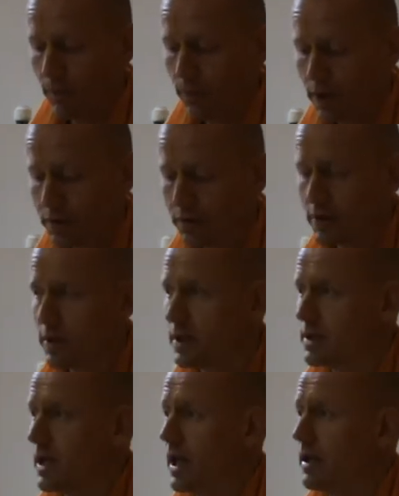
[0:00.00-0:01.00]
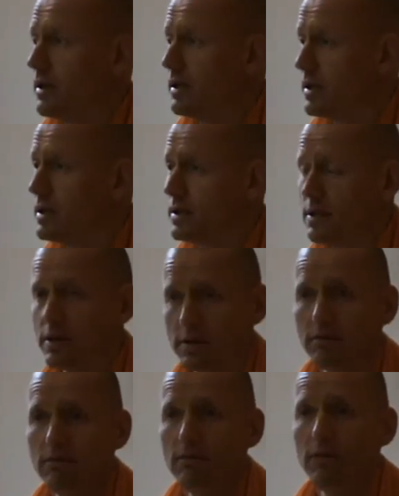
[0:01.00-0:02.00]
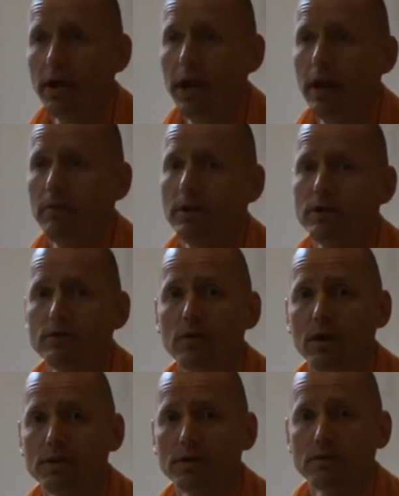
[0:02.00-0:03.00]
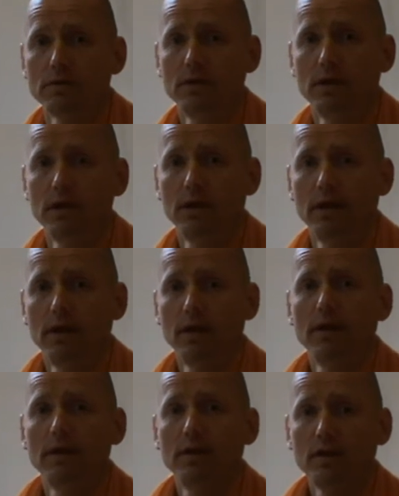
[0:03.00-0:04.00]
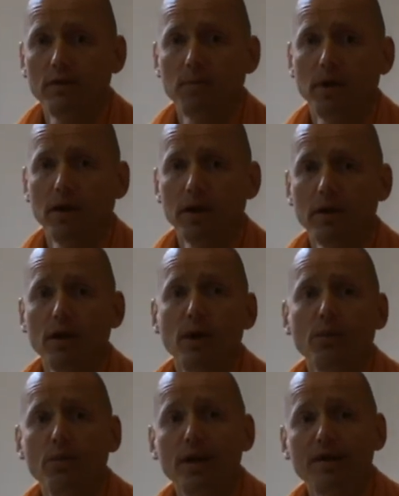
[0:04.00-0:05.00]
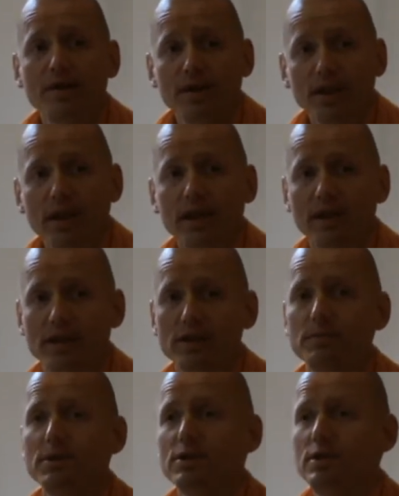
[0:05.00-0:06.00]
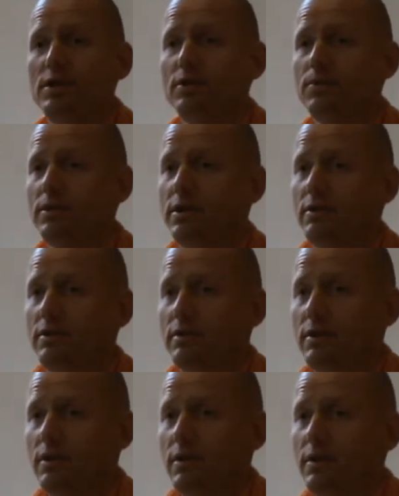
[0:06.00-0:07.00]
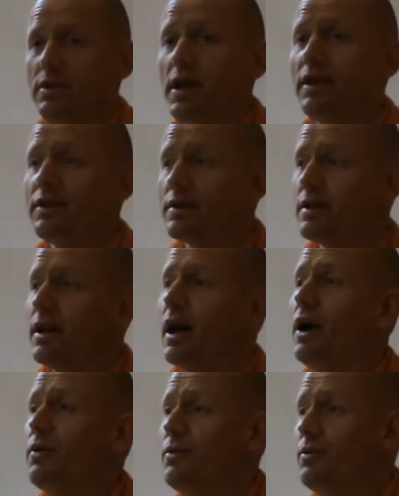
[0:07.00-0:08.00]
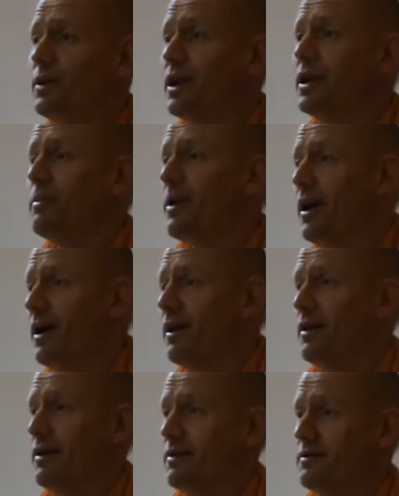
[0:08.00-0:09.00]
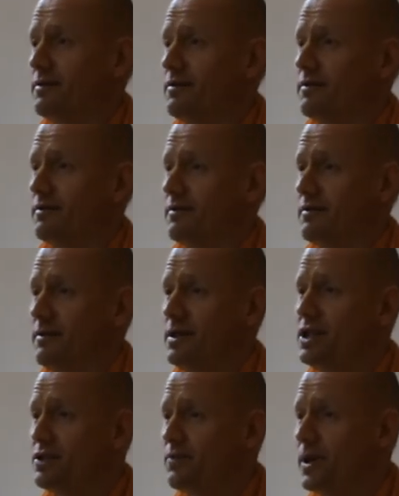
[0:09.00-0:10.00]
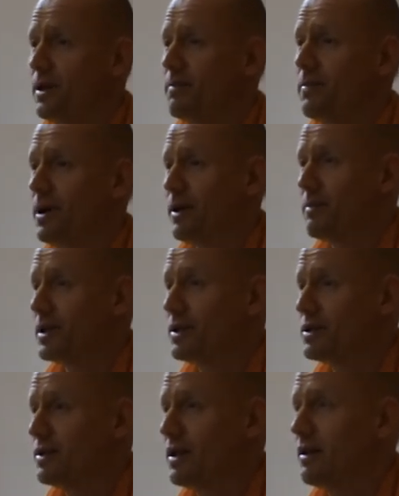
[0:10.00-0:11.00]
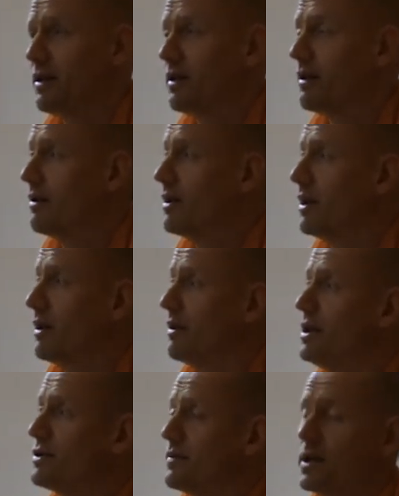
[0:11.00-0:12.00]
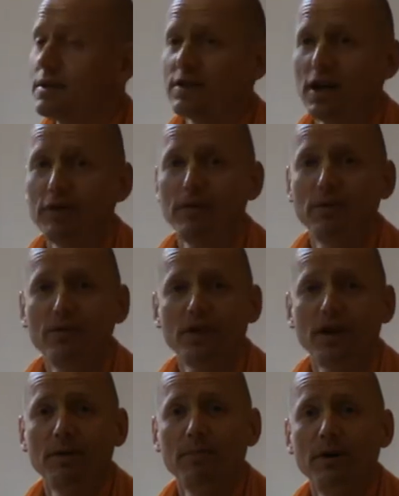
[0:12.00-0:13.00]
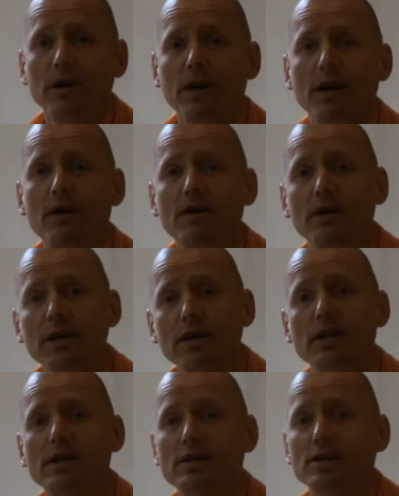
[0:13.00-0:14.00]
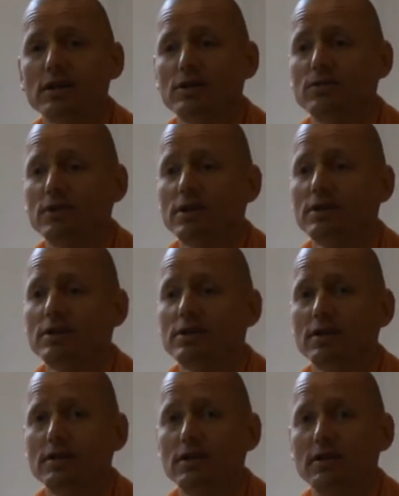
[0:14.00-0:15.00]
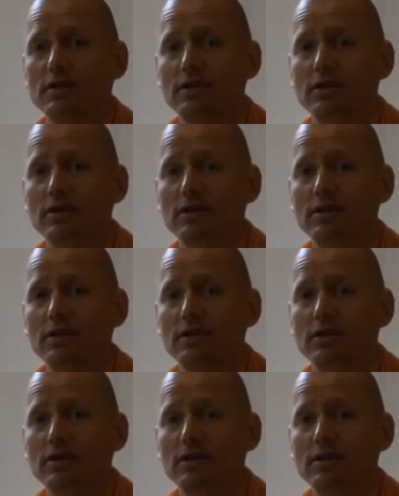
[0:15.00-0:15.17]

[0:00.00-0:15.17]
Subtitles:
we should understand that this is what happened to us. This body, we are sitting in this machinery. Yantra arudhani maya. Ishvara param Krishna, Ishvara sarva bhutaram, Rite Sarjuna Chistati.